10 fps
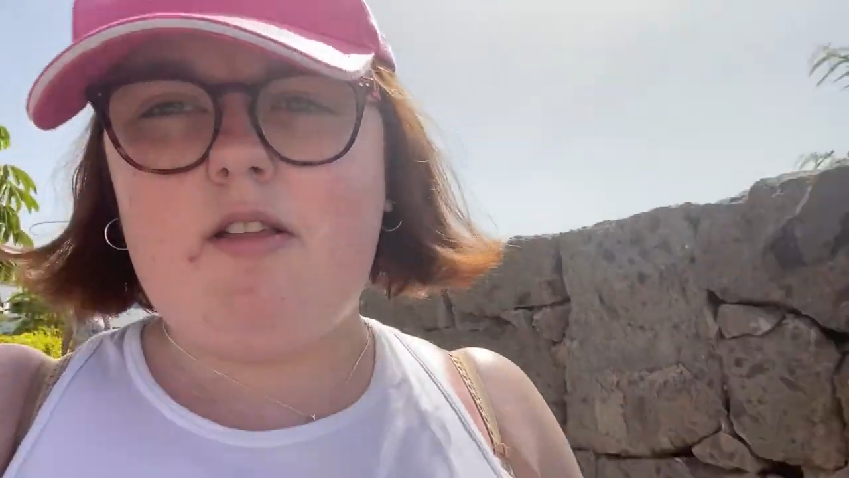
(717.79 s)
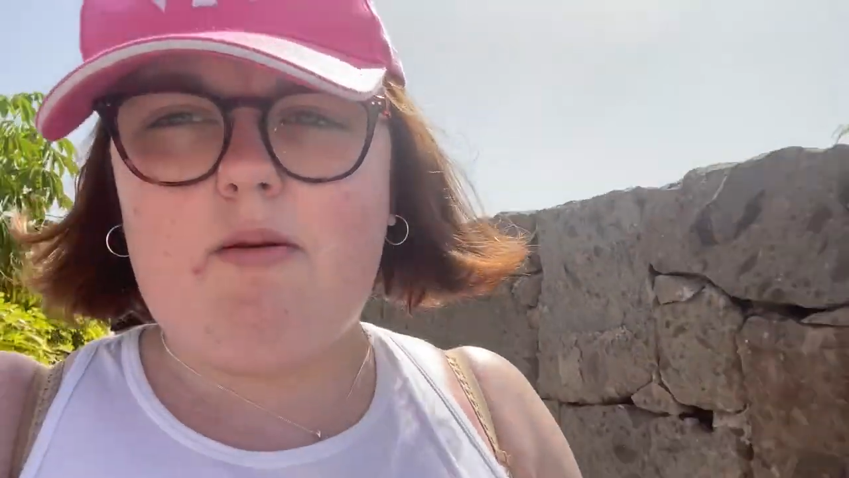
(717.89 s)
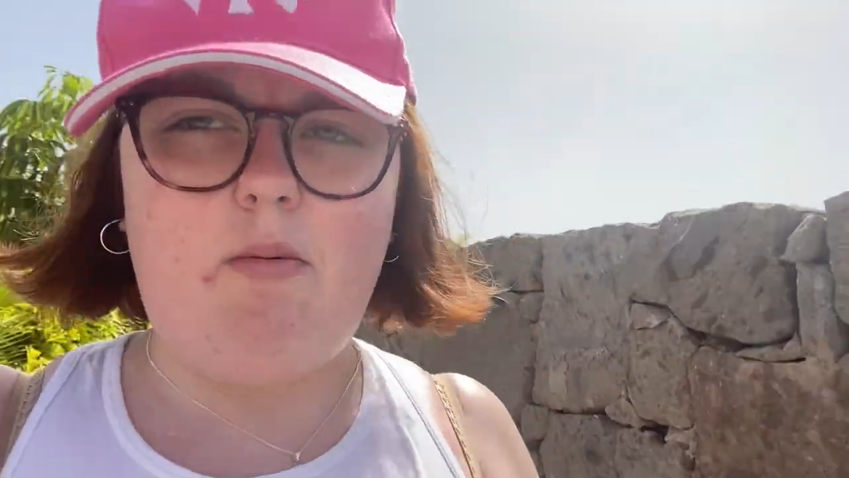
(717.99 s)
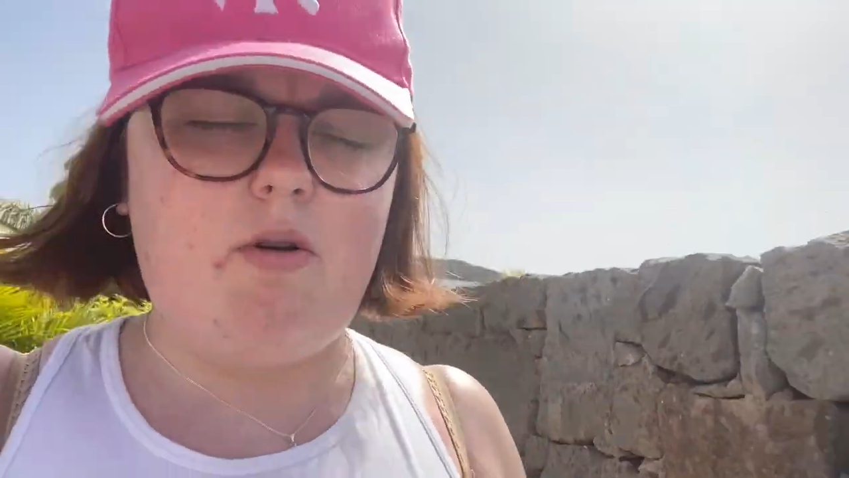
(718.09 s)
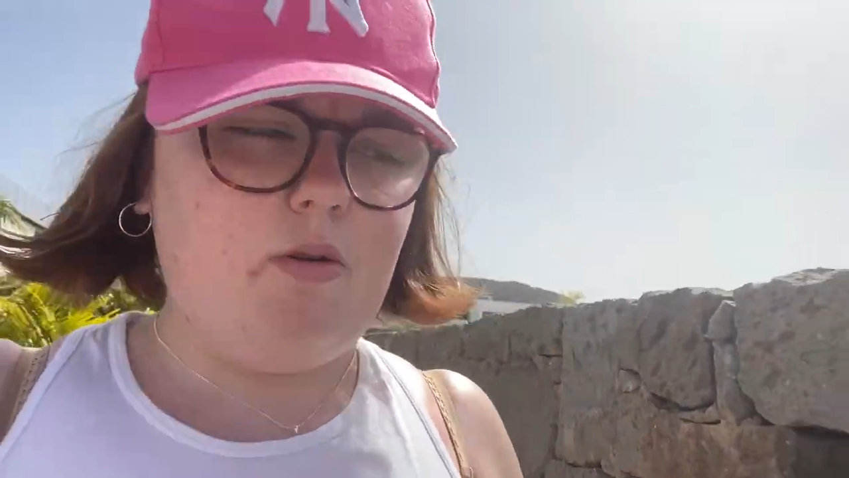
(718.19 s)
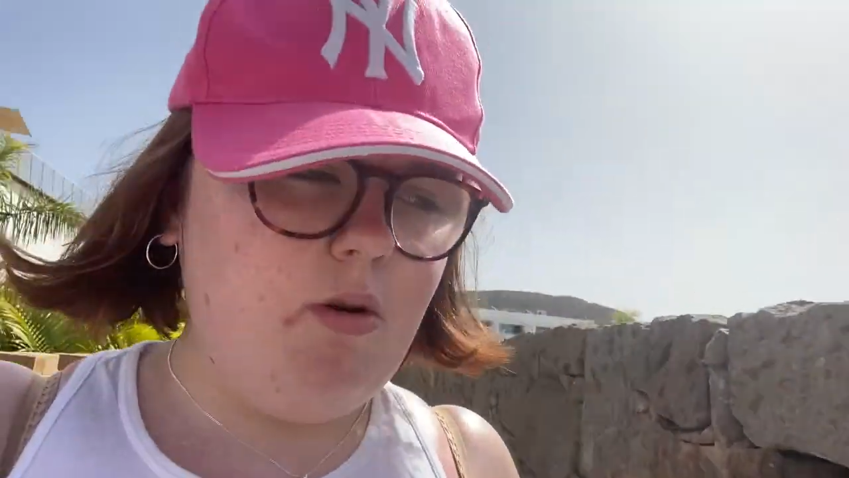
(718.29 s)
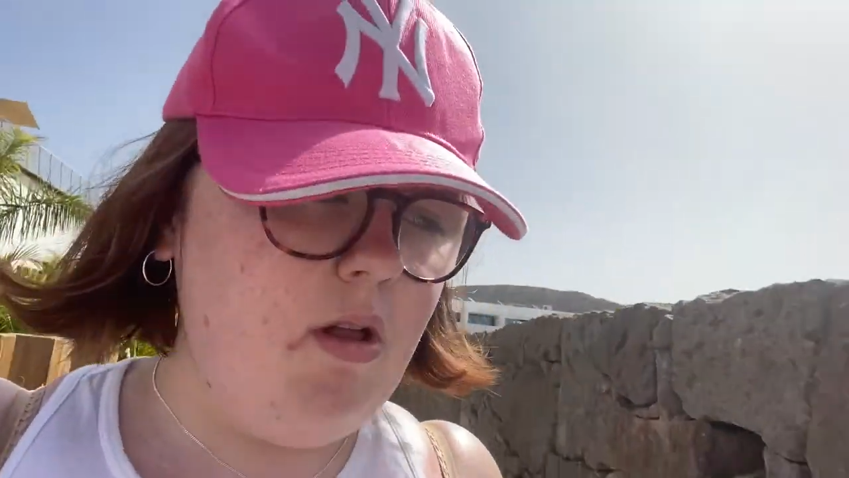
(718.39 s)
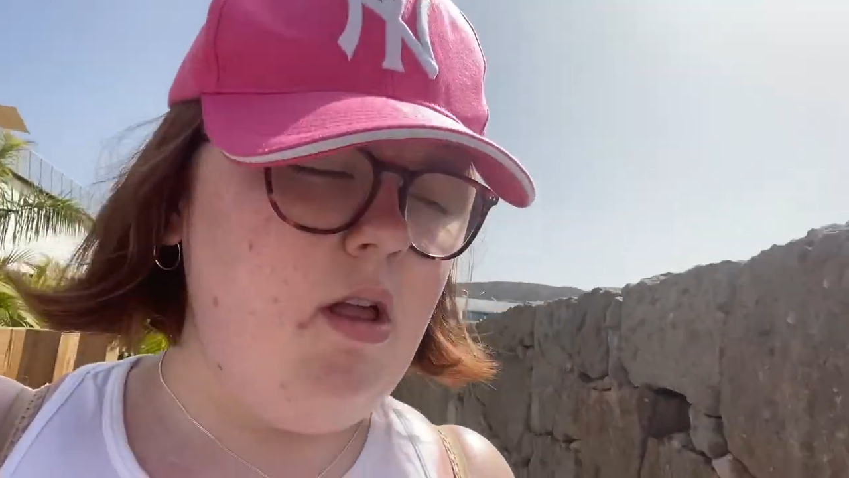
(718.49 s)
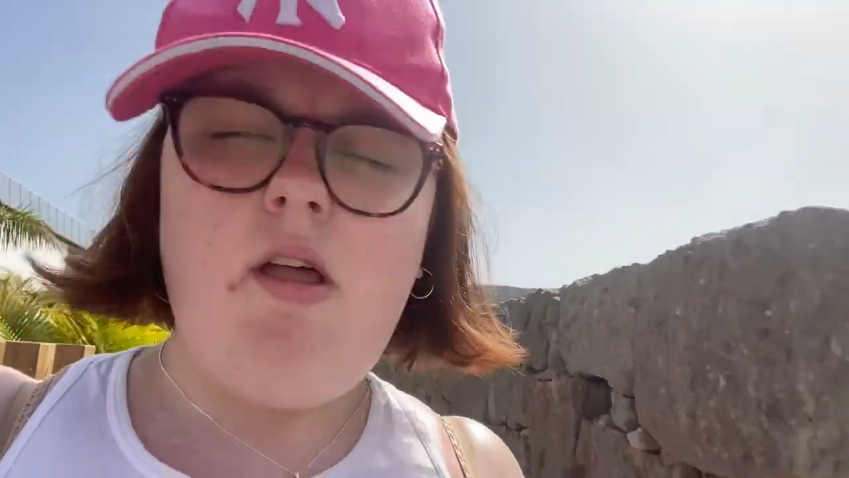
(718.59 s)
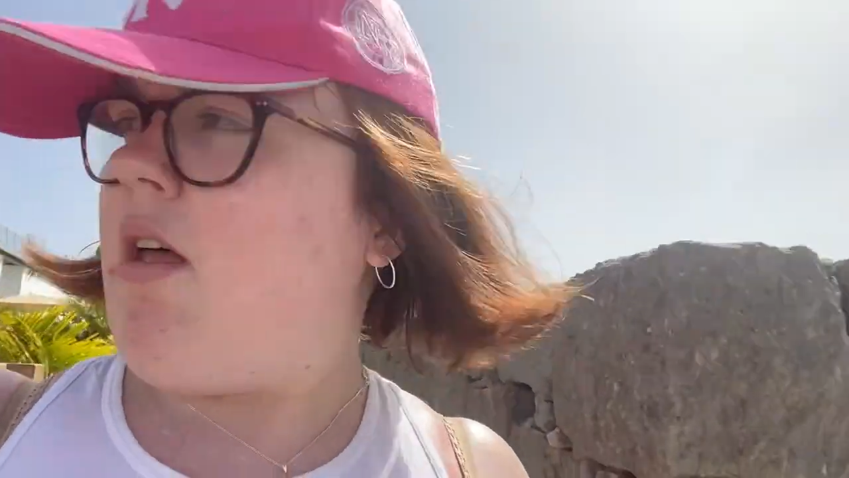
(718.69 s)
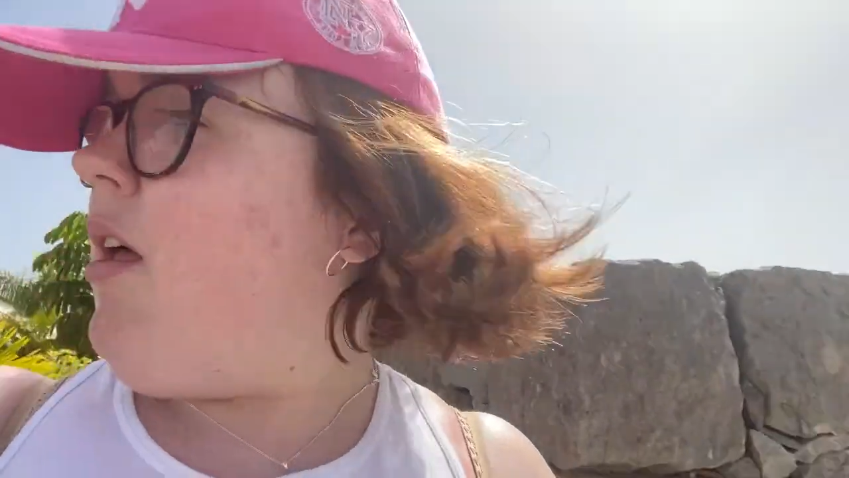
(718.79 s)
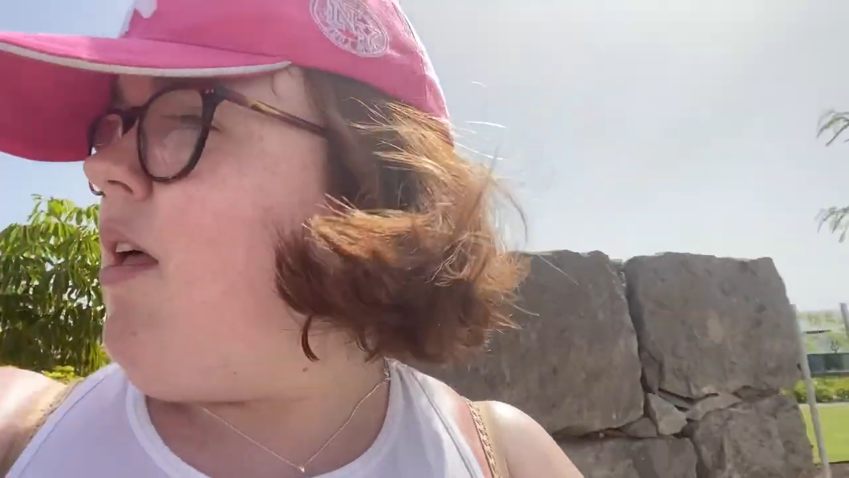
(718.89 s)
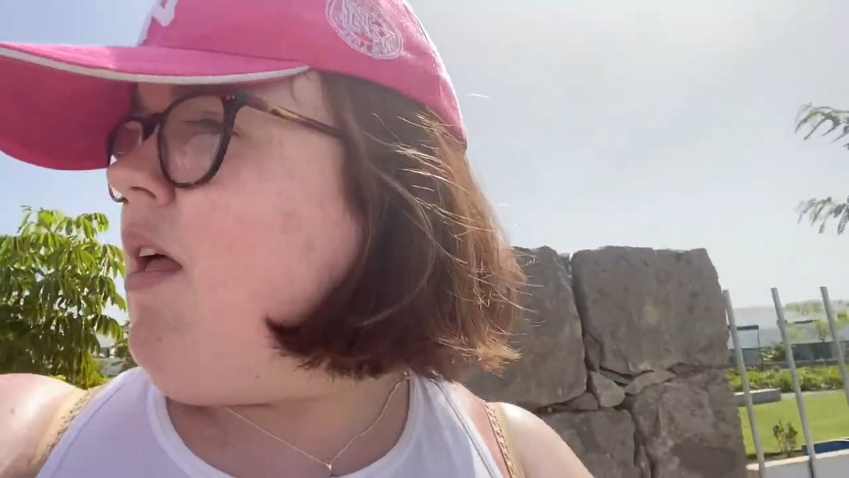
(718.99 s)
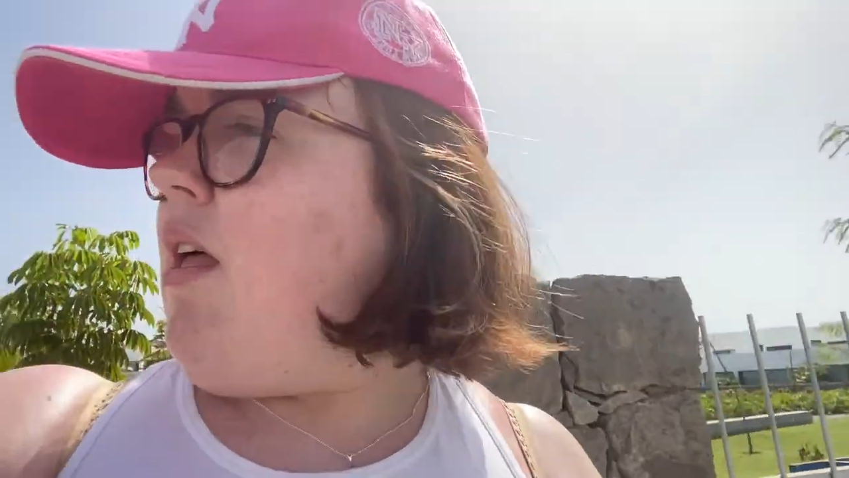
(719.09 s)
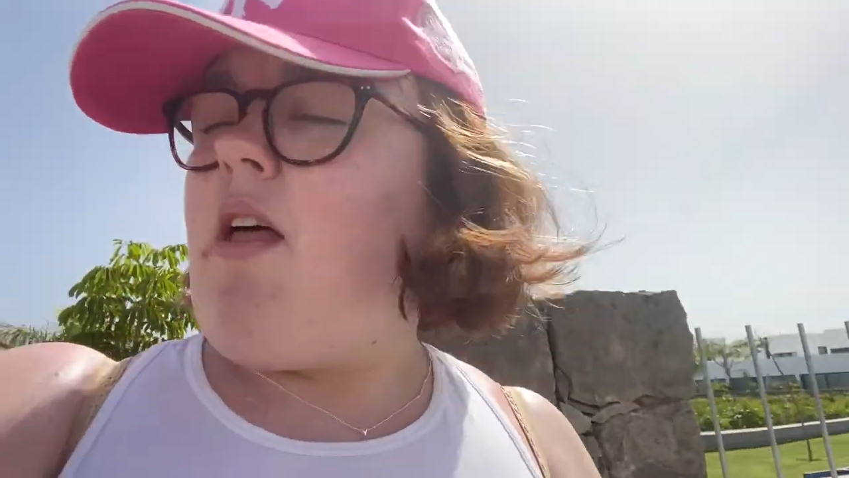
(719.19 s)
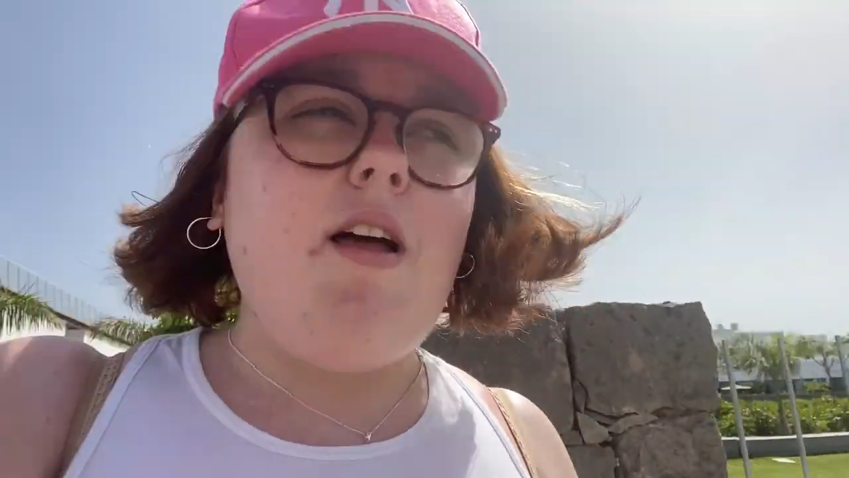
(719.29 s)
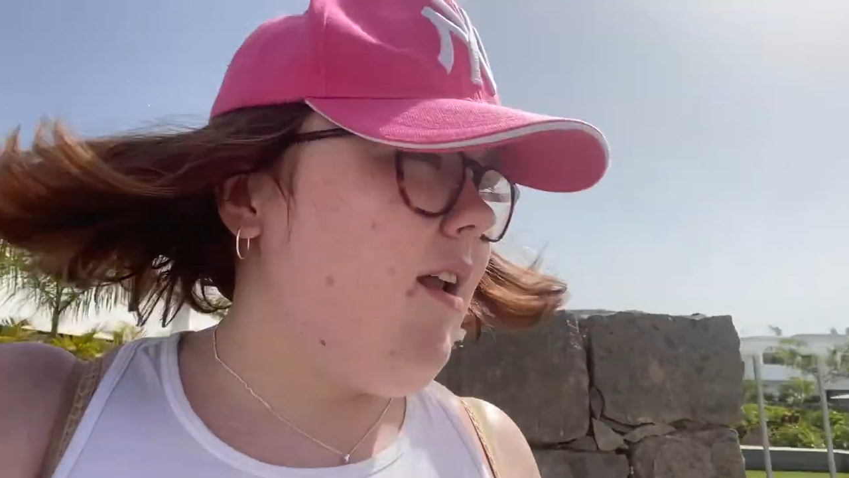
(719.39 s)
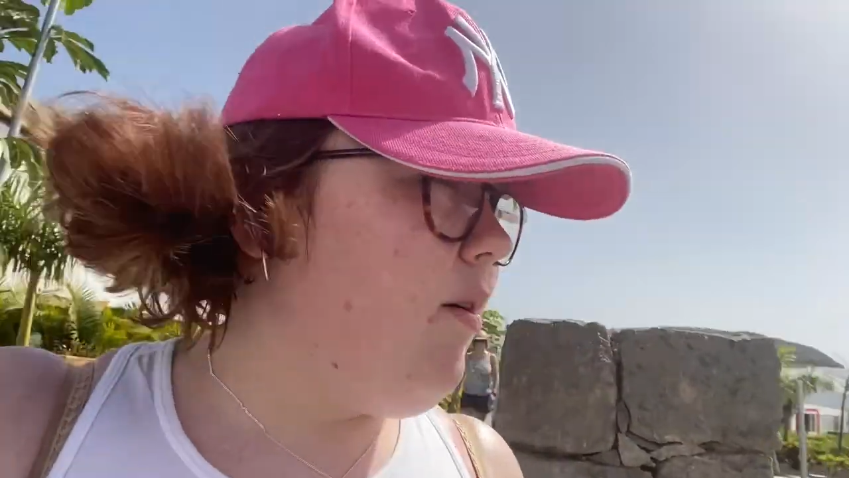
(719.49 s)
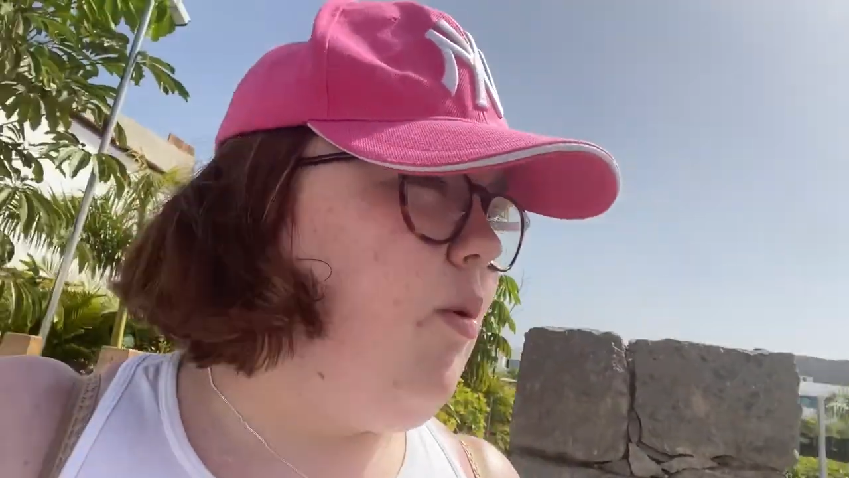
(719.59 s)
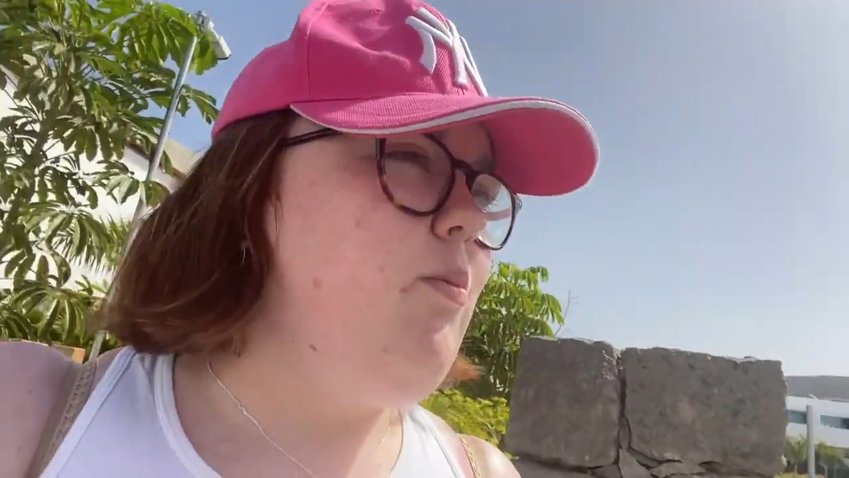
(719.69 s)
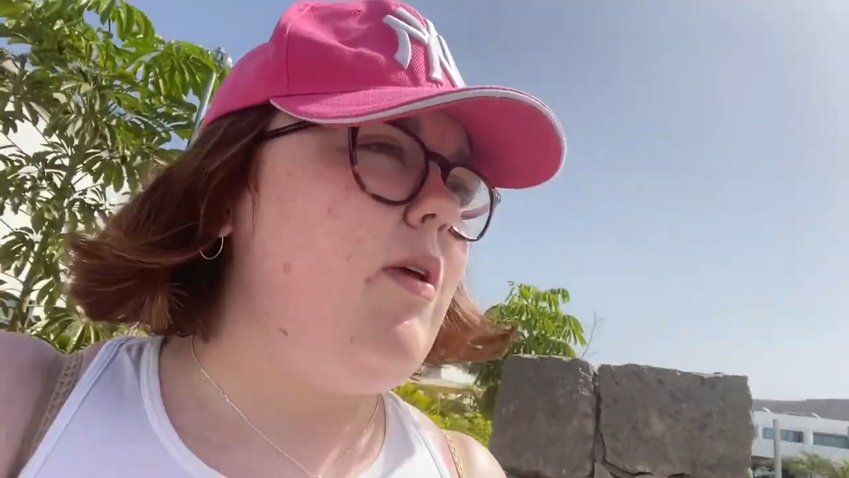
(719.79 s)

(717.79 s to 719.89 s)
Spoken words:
tomorrow. And I won't be